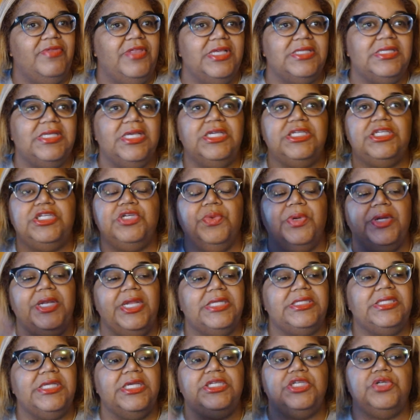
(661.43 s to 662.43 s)
this issue and
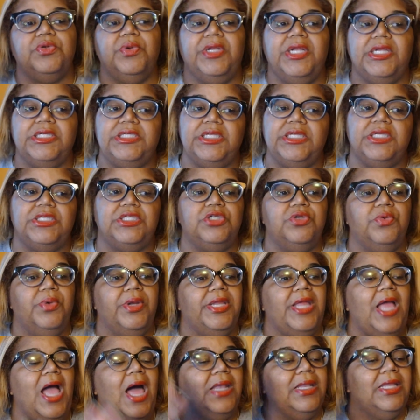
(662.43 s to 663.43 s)
this issue and this issue,
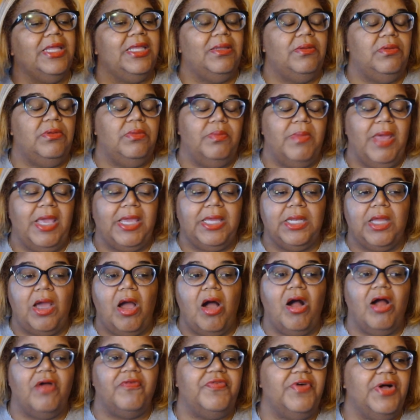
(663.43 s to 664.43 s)
and y'all making it
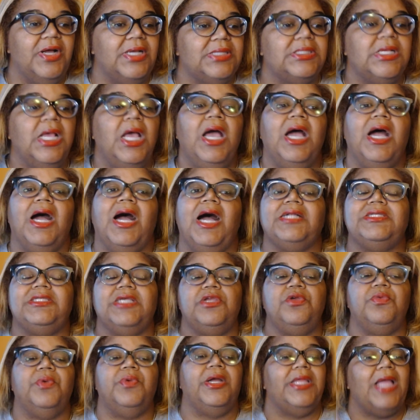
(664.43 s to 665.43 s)
hard for us. I tell
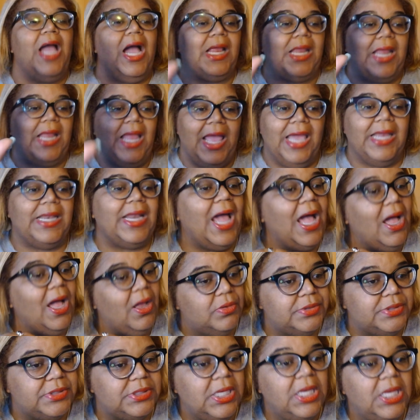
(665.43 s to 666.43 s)
you what, y'all can have a
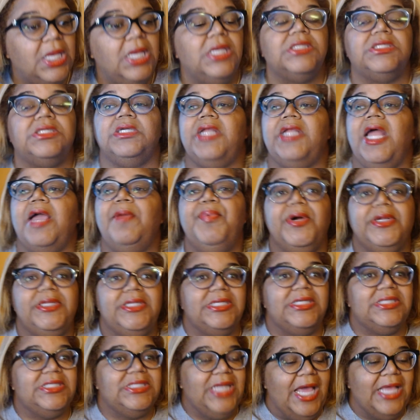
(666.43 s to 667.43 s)
house. So they bought
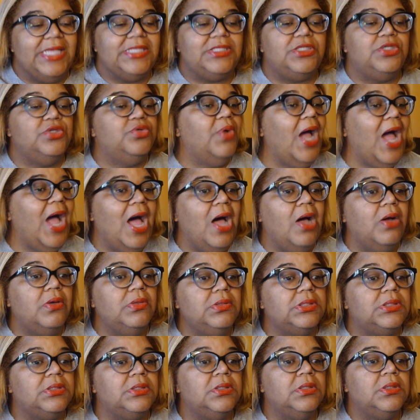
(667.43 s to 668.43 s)
this nice new
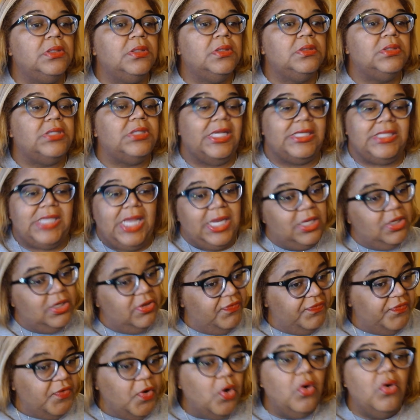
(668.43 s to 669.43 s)
house that they could
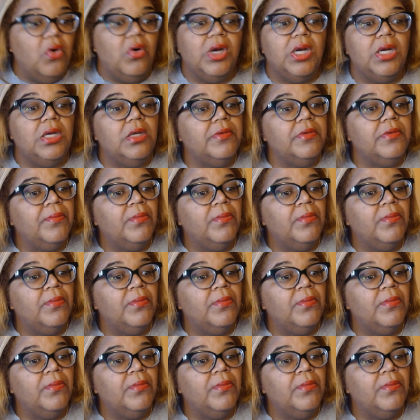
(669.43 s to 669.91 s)
afford